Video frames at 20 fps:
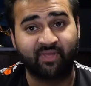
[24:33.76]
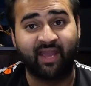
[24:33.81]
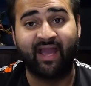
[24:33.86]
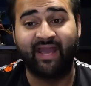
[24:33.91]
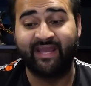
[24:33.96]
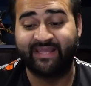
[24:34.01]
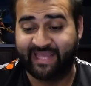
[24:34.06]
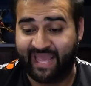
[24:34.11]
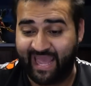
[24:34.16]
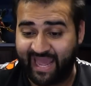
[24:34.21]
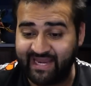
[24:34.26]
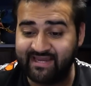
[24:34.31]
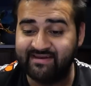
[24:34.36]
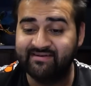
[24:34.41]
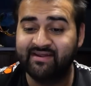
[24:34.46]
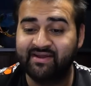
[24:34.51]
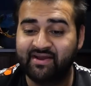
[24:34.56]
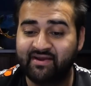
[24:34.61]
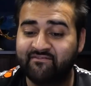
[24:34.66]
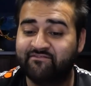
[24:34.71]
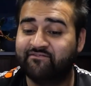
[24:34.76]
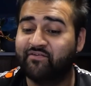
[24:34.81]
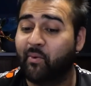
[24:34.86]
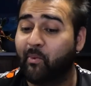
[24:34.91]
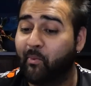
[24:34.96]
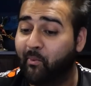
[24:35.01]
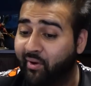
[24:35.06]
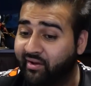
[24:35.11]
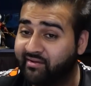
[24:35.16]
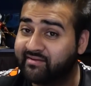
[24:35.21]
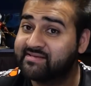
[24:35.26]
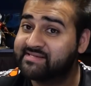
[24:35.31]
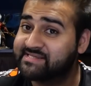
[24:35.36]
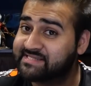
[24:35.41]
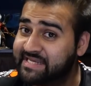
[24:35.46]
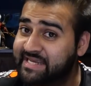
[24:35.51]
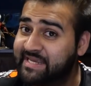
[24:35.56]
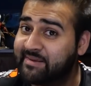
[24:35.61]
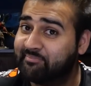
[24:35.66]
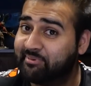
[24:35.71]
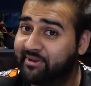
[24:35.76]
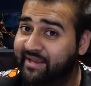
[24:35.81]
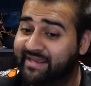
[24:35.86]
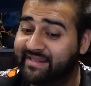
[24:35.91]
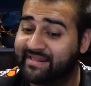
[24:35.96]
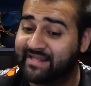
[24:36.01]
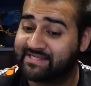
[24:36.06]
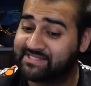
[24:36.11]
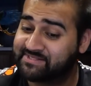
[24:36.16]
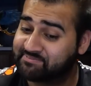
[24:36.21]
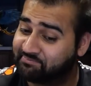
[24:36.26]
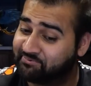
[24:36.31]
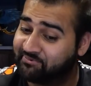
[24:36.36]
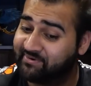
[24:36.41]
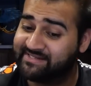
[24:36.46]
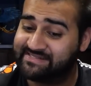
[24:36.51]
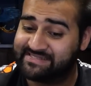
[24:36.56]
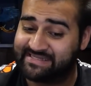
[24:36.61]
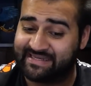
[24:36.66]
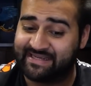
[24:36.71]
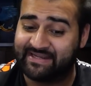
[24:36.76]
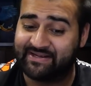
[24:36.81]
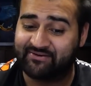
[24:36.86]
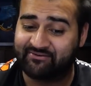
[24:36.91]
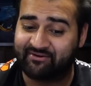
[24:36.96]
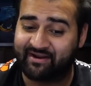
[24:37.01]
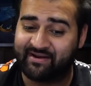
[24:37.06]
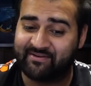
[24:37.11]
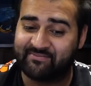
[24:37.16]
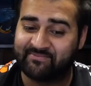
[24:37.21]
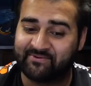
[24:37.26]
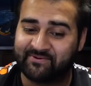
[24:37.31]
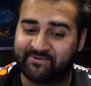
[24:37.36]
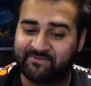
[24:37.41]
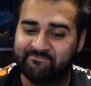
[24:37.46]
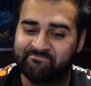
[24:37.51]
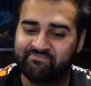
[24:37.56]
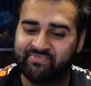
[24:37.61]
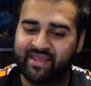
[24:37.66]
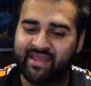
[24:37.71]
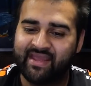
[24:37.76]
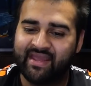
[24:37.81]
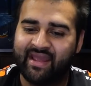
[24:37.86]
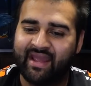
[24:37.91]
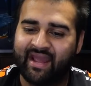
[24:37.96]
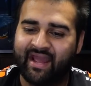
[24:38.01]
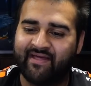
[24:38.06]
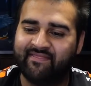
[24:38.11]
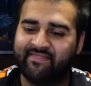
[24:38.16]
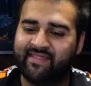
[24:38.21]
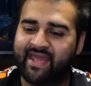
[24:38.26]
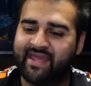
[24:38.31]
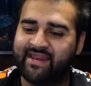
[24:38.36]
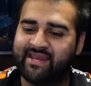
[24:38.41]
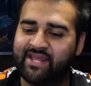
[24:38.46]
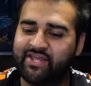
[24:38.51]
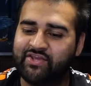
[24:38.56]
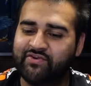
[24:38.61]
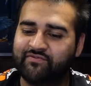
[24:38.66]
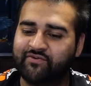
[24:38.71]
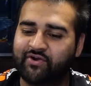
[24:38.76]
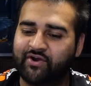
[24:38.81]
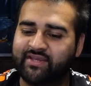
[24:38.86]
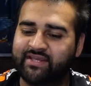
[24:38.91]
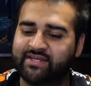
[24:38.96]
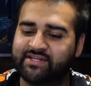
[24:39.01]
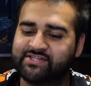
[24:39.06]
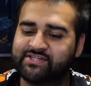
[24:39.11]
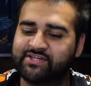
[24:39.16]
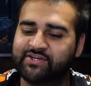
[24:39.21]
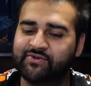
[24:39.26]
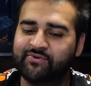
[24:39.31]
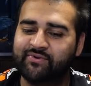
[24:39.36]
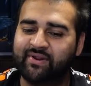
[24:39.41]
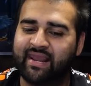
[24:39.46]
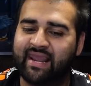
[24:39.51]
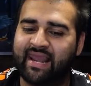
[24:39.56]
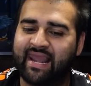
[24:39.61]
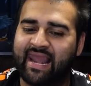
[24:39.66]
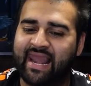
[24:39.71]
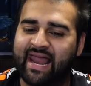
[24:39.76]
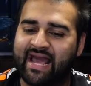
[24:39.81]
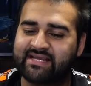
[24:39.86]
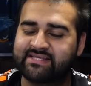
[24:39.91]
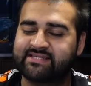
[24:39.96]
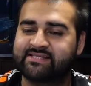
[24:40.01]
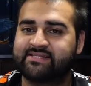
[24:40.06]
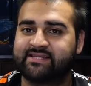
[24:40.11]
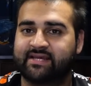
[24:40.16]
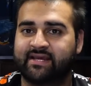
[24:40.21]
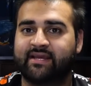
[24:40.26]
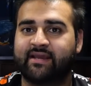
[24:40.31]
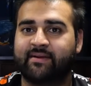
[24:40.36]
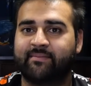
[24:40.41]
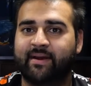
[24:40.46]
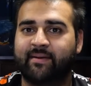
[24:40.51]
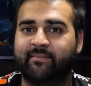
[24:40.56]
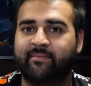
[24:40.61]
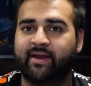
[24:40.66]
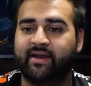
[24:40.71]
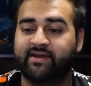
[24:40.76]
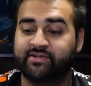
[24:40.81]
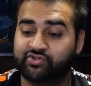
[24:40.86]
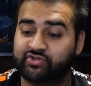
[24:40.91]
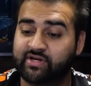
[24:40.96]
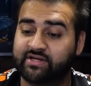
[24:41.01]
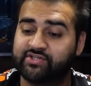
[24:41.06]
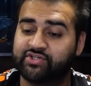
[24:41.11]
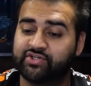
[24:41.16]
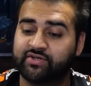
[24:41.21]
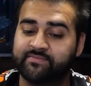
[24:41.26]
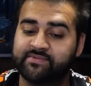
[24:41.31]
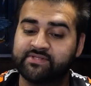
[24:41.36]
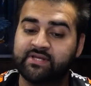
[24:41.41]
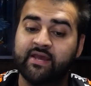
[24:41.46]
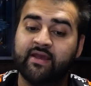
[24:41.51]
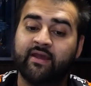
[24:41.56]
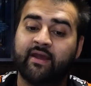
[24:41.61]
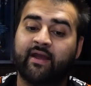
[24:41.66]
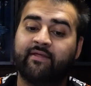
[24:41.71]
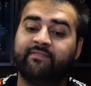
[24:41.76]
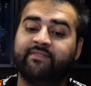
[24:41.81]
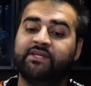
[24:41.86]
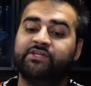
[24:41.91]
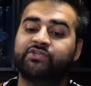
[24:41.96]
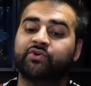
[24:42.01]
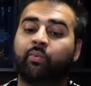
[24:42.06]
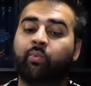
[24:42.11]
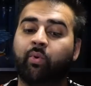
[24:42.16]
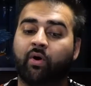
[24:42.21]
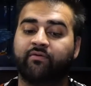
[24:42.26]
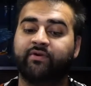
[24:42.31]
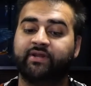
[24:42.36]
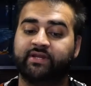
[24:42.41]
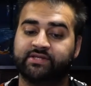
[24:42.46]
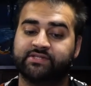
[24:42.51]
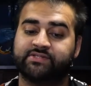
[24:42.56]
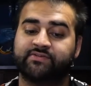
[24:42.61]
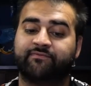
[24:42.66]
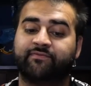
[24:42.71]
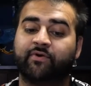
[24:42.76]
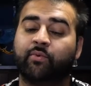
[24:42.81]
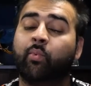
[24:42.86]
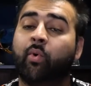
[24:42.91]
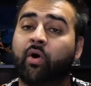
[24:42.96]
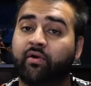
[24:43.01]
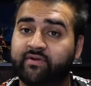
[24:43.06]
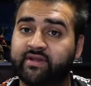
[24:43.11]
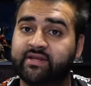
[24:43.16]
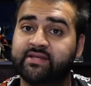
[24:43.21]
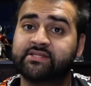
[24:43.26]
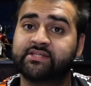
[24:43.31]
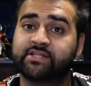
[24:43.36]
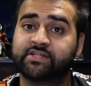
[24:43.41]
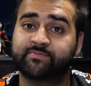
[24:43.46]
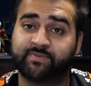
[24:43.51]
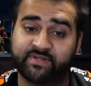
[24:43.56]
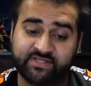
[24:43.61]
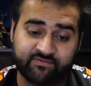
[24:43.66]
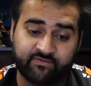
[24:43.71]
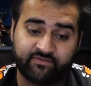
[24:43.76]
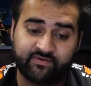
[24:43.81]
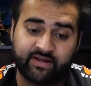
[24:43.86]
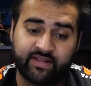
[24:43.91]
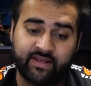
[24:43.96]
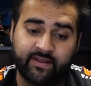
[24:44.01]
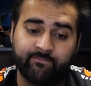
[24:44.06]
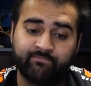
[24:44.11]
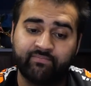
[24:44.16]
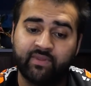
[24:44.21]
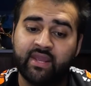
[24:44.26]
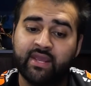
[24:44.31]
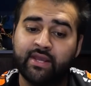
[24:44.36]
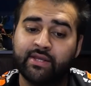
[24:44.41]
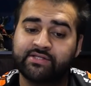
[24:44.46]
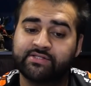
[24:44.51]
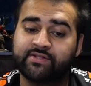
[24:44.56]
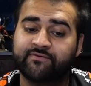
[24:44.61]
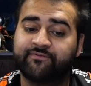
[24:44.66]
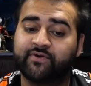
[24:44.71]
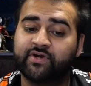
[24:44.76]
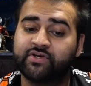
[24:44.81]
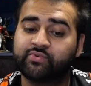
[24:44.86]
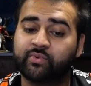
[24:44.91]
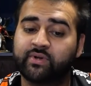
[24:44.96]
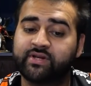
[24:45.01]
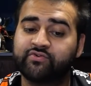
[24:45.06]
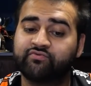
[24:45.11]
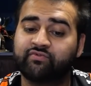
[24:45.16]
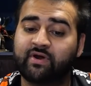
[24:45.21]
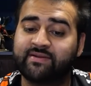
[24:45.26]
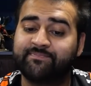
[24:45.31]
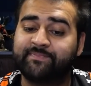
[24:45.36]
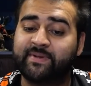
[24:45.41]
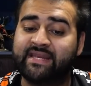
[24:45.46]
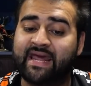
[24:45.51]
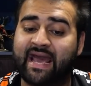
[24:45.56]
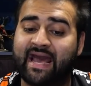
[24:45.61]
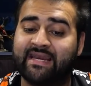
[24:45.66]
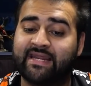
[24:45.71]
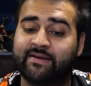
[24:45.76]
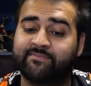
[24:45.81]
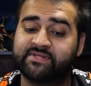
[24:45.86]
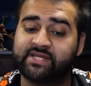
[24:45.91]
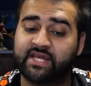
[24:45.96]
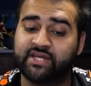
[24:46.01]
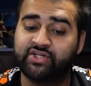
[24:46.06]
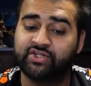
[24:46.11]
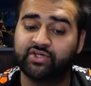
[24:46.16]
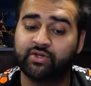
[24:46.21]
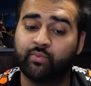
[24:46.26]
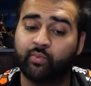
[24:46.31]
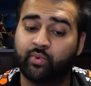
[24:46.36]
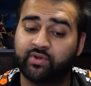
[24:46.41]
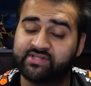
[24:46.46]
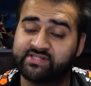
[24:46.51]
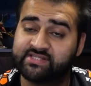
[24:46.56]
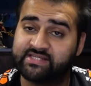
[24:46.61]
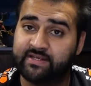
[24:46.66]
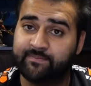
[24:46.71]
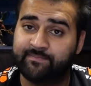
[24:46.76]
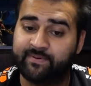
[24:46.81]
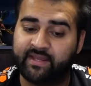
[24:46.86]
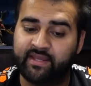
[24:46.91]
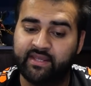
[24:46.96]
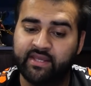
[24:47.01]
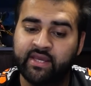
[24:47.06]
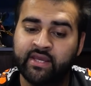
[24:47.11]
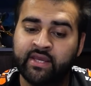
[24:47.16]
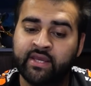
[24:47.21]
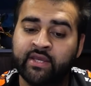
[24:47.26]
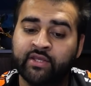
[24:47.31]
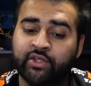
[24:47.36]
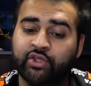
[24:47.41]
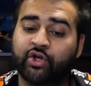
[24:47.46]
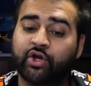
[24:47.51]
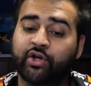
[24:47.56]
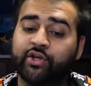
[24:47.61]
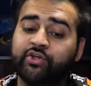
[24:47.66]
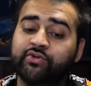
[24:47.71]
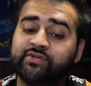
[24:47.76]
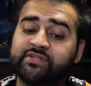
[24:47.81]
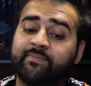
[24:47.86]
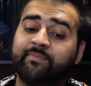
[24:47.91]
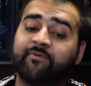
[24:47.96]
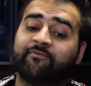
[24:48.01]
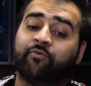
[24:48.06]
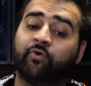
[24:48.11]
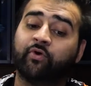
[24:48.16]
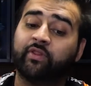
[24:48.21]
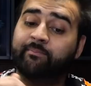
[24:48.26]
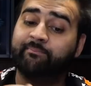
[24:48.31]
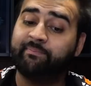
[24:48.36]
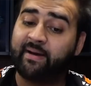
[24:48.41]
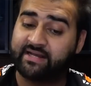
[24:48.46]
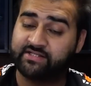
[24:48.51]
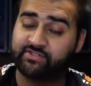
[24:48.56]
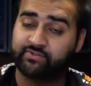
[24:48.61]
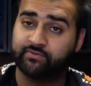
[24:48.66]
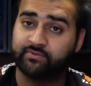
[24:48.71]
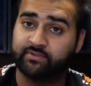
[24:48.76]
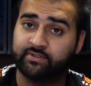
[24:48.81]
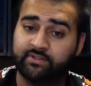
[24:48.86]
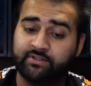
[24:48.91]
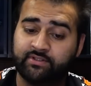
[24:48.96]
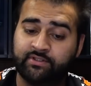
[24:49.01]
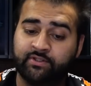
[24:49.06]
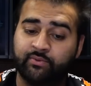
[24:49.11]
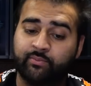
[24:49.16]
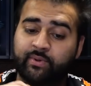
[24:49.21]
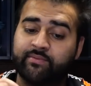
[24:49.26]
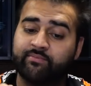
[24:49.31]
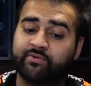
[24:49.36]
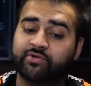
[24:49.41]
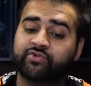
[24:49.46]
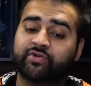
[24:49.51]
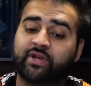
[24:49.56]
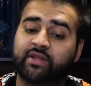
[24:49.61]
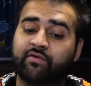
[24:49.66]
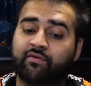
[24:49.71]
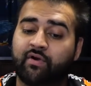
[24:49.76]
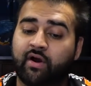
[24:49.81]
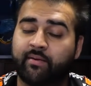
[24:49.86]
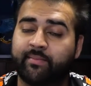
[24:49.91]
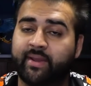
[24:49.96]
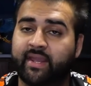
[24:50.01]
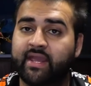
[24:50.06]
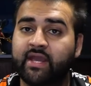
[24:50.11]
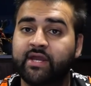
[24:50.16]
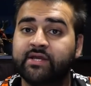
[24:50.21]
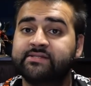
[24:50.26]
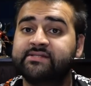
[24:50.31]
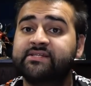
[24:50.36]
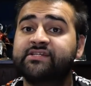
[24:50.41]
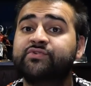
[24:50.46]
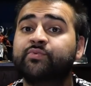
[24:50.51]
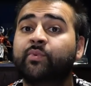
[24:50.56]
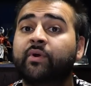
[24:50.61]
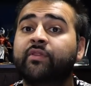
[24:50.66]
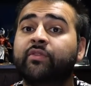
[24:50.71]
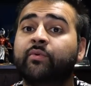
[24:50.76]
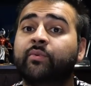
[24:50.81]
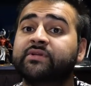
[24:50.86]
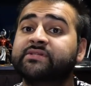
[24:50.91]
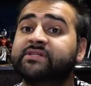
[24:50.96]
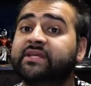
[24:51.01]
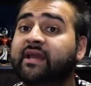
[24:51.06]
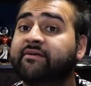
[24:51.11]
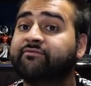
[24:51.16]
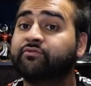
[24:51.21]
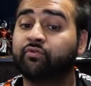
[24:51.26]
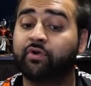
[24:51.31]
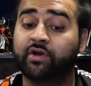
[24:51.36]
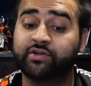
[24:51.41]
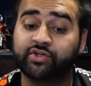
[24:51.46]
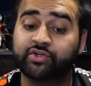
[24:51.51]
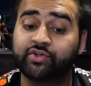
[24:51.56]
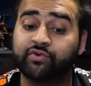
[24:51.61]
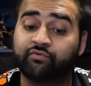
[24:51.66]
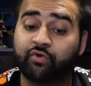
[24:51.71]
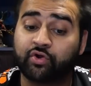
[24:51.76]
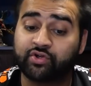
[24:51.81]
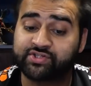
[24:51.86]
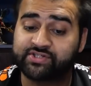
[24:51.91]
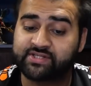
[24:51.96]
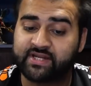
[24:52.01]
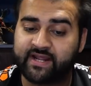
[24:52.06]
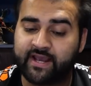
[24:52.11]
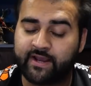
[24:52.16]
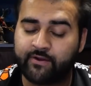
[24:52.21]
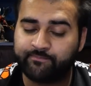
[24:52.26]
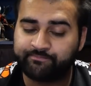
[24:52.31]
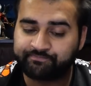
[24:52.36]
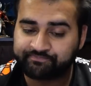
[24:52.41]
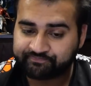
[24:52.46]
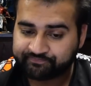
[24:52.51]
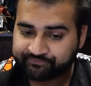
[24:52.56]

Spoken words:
again, for 1 CP, that's pretty incredible. And then you've got your 2 last stratagems, and these are warriors, for warriors specifically. So the first one is Rapid Adaptation, 1 CP. You've got to use it before the battle when mustering your army. So this is one of the ones that you have to write on your roster now.